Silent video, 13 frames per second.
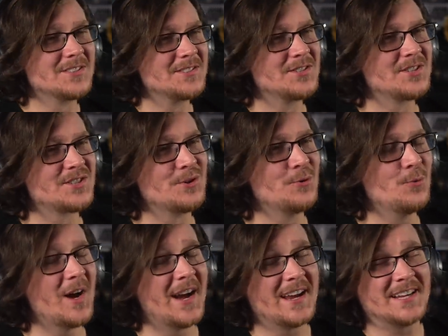Just the
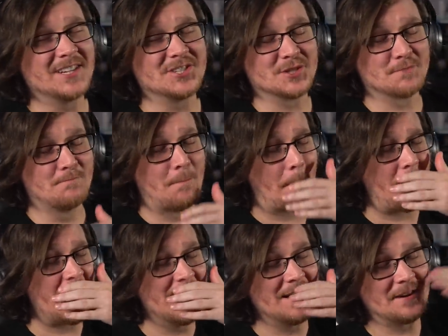way he just
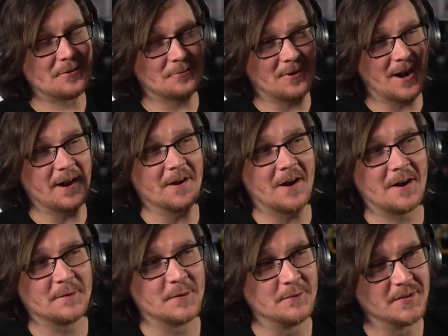pinged right
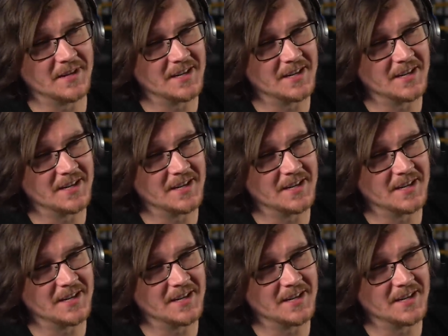off of